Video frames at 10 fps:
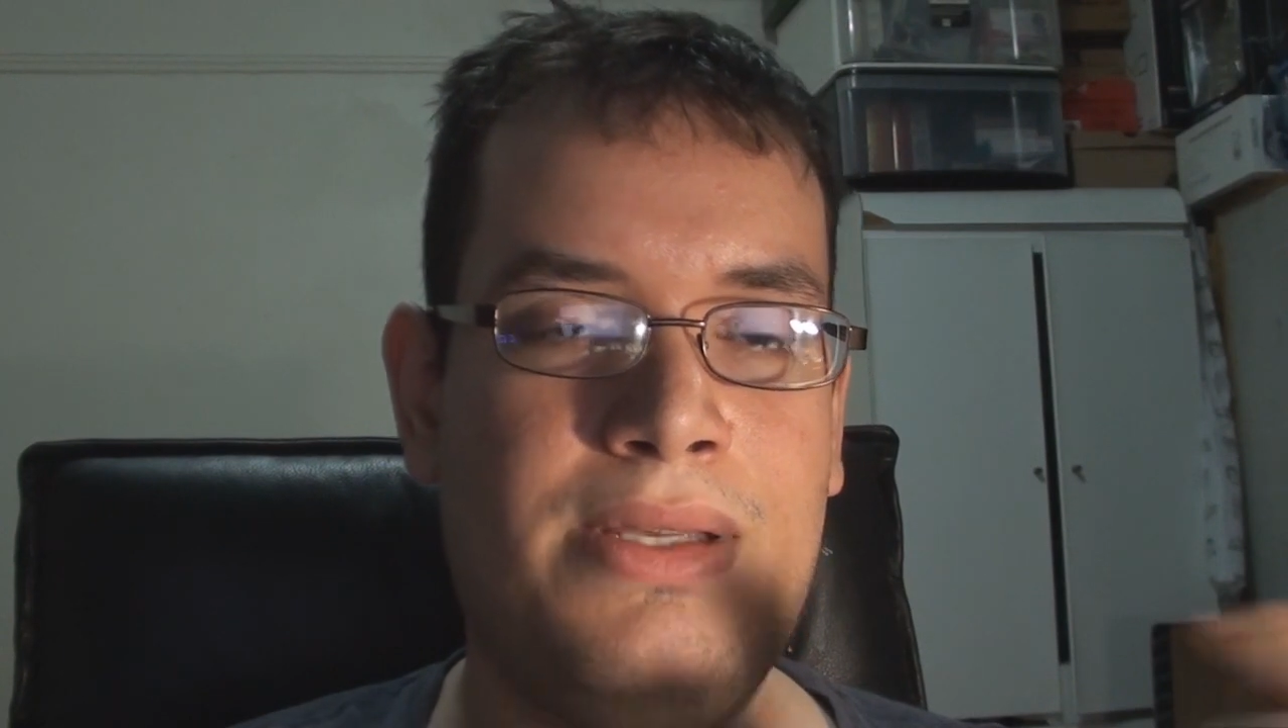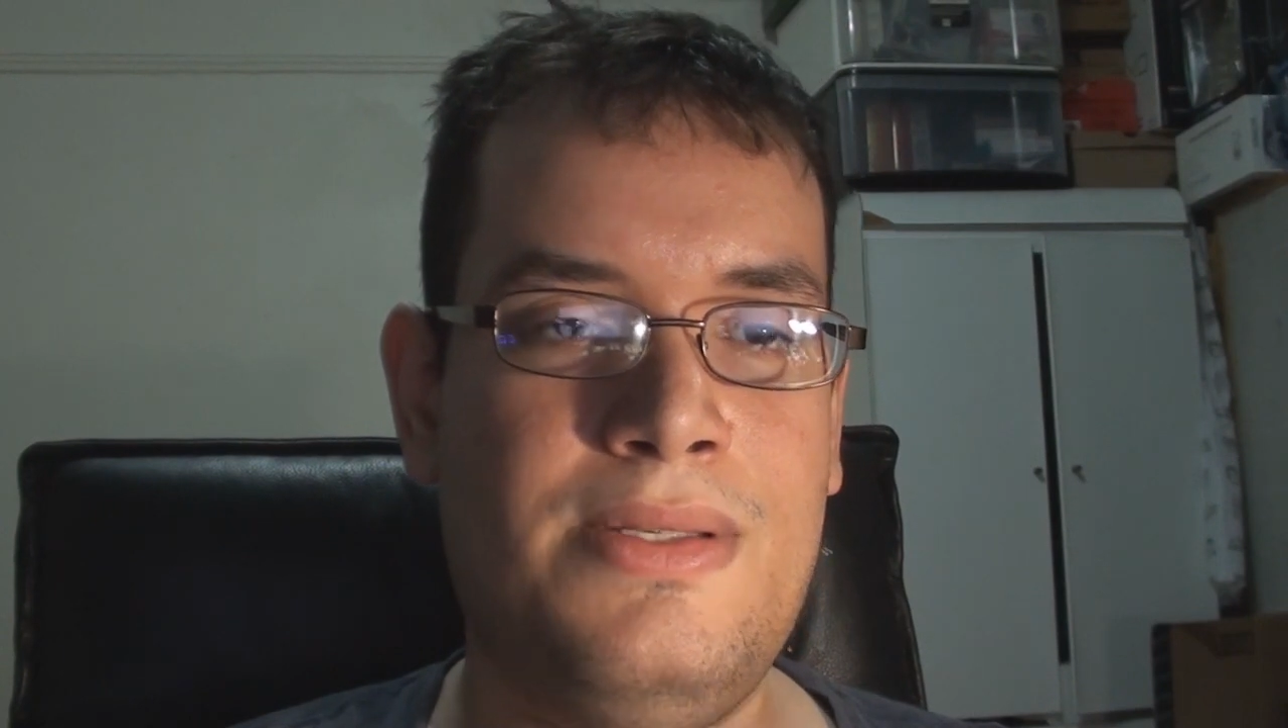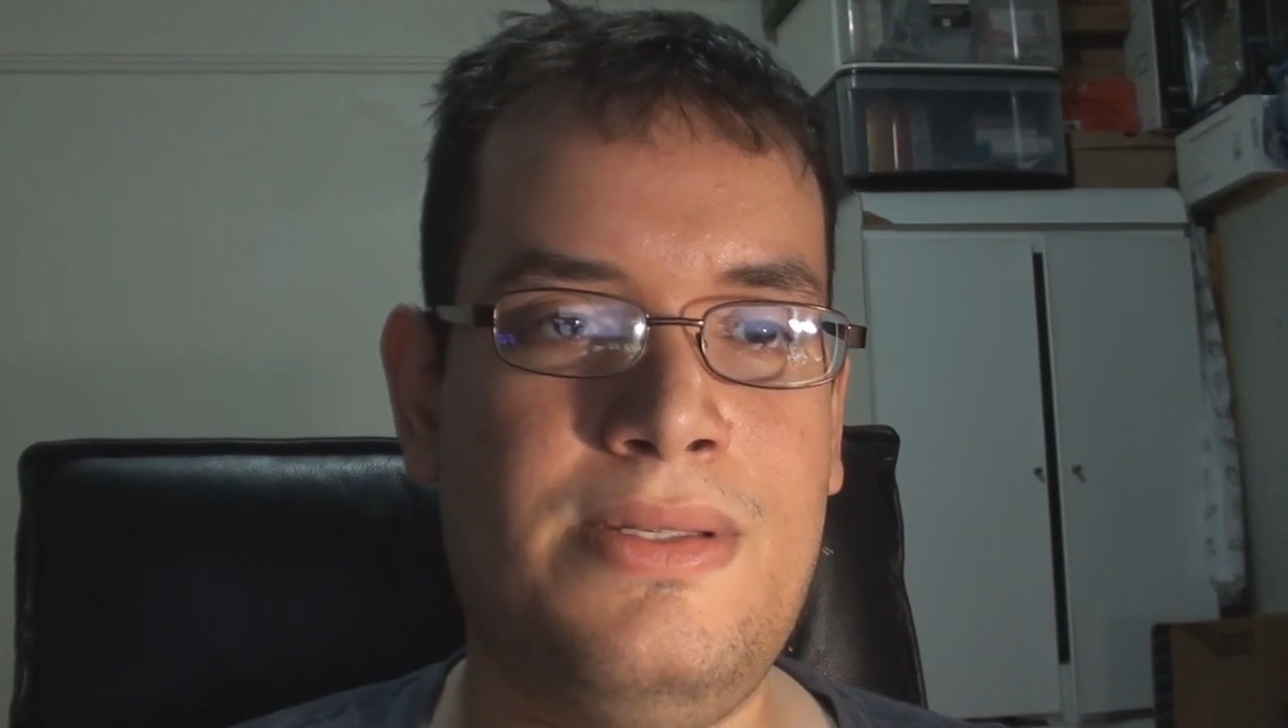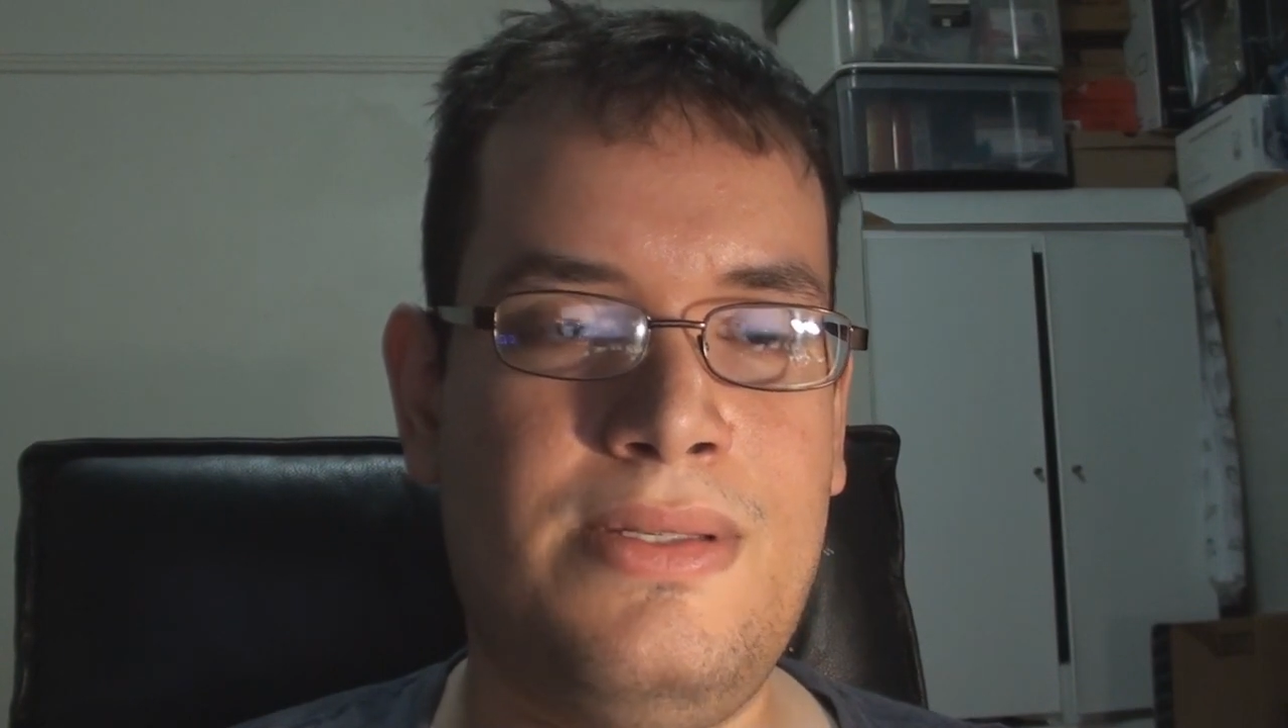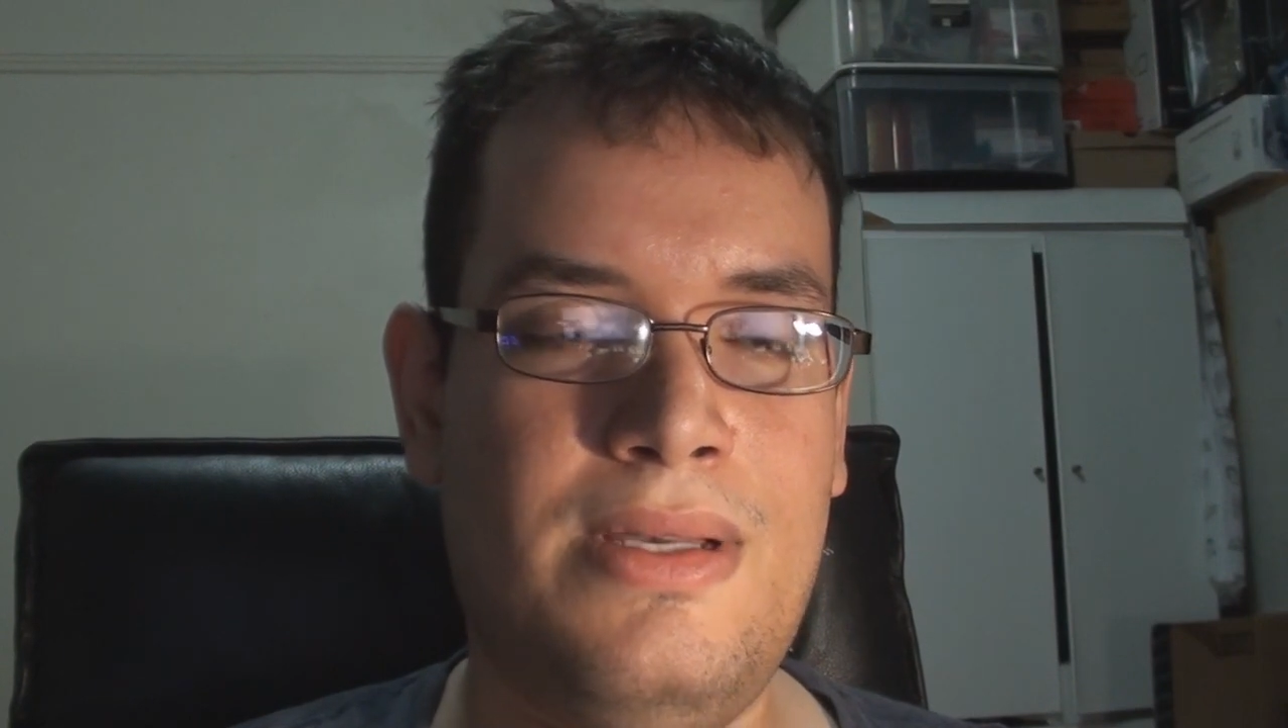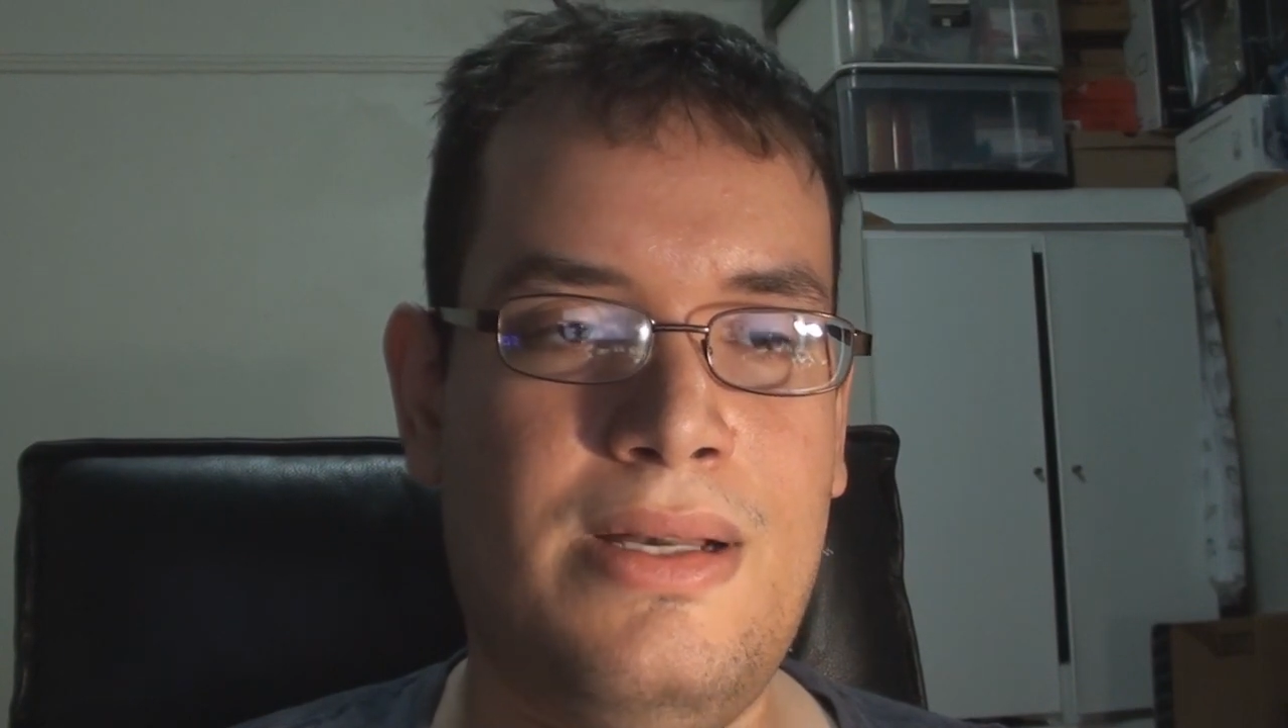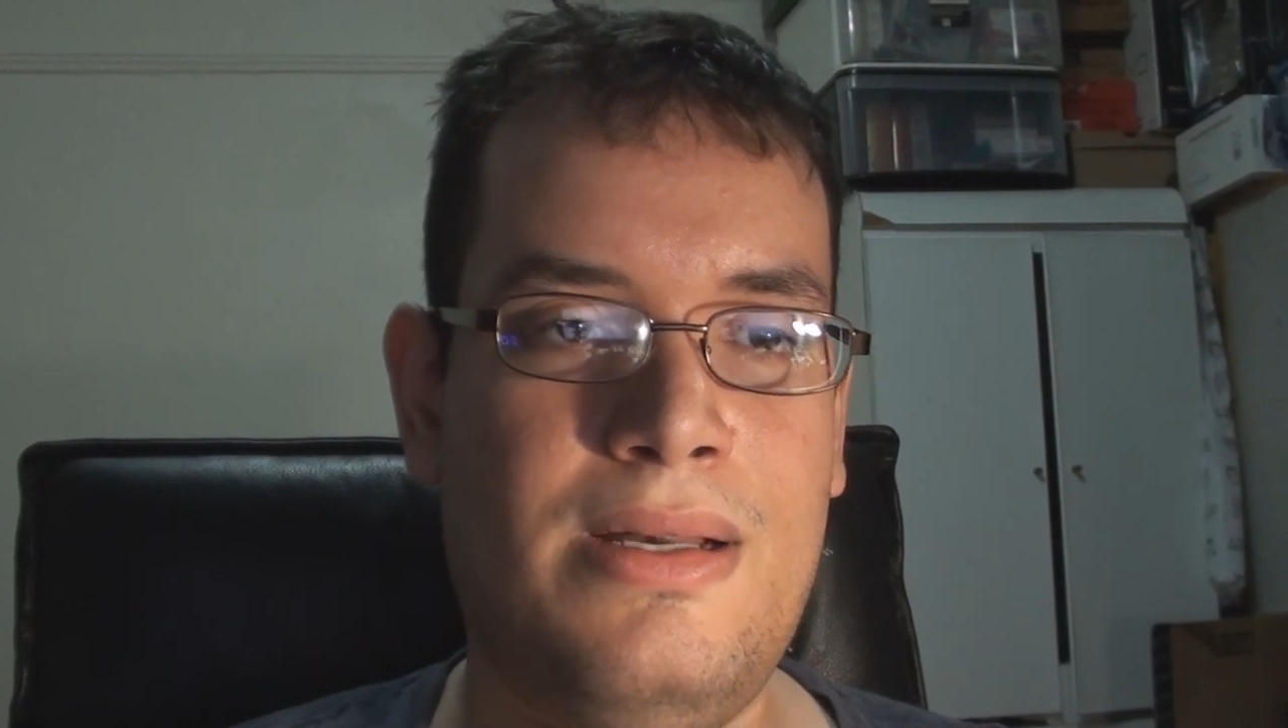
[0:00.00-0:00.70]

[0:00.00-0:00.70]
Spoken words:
this